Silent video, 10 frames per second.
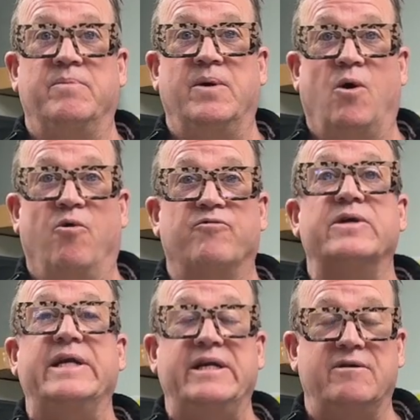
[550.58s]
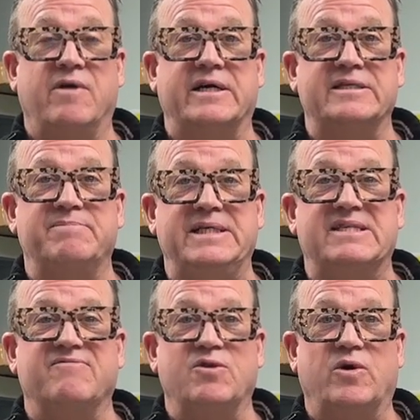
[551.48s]
over in Indian Rocks Beach,
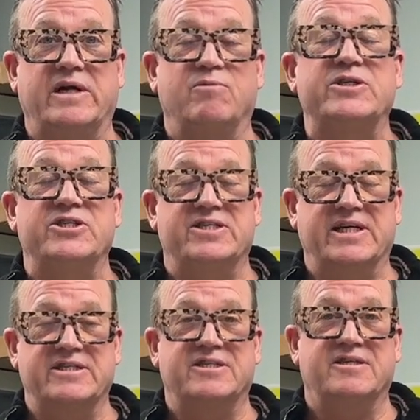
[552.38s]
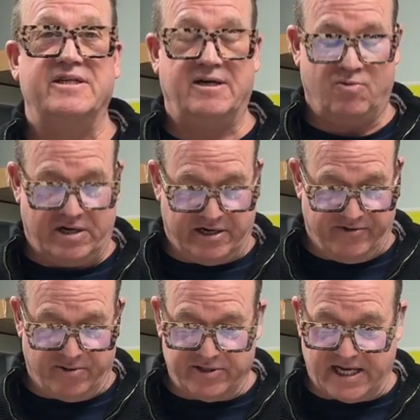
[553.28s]
Florida, which is next to Clearwater.
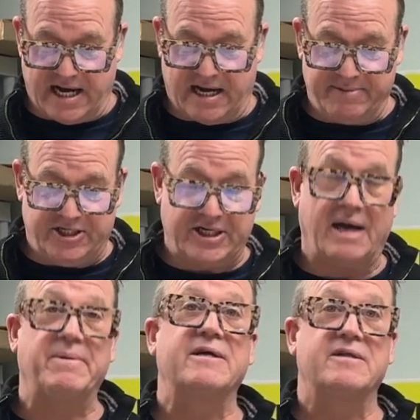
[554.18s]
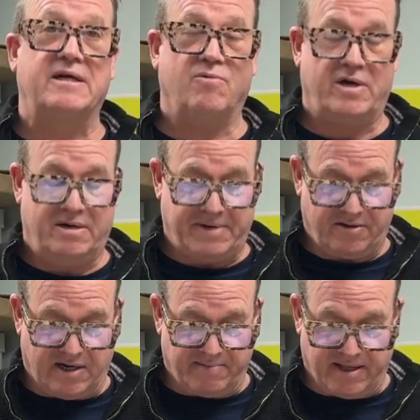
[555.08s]
And there was a hobby shop in Clearwater. My
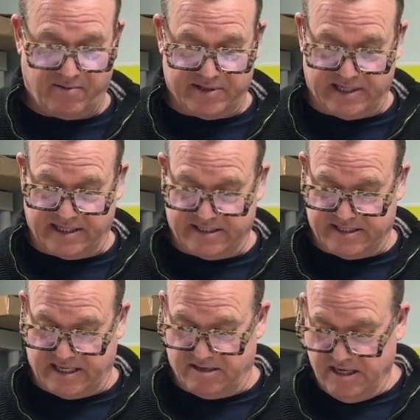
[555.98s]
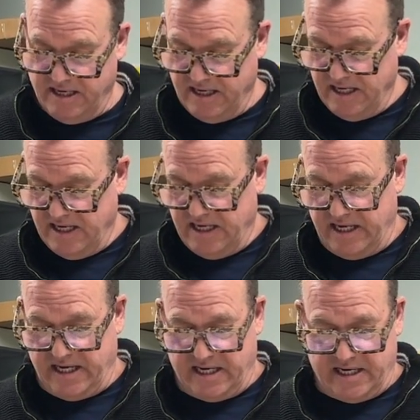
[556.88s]
grandmother would take us there.
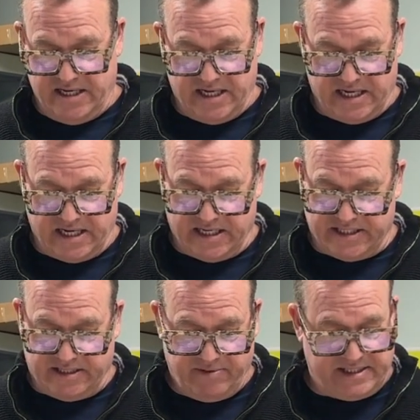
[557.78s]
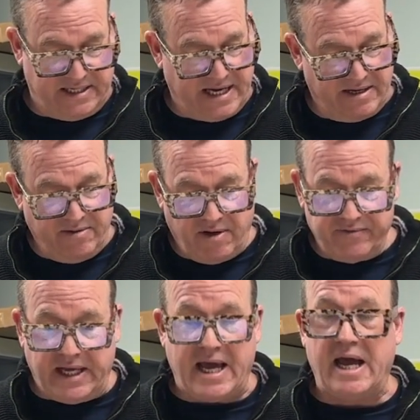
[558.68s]
And she would say, now you
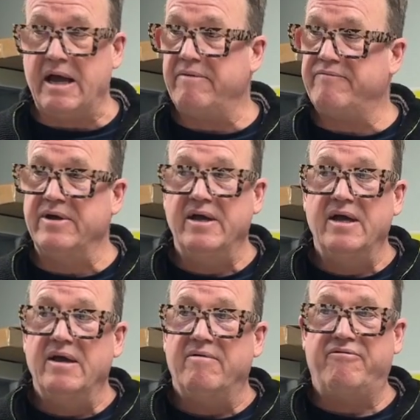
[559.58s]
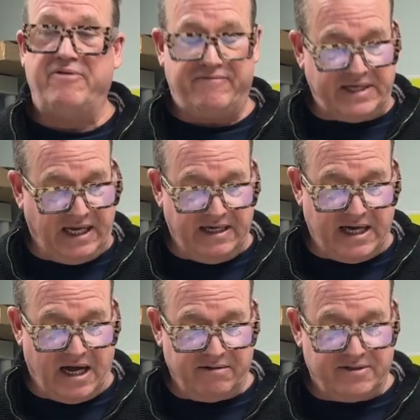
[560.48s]
only have
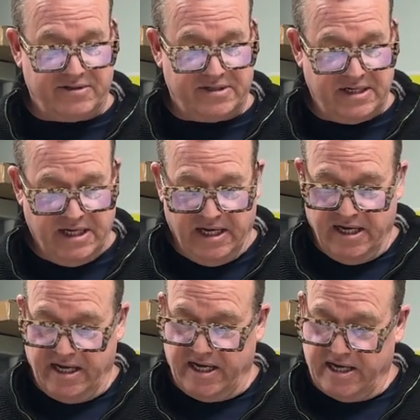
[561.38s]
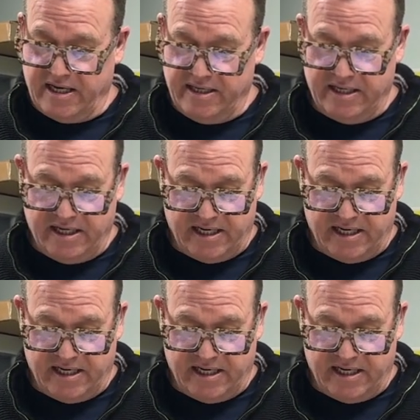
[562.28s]
$15 and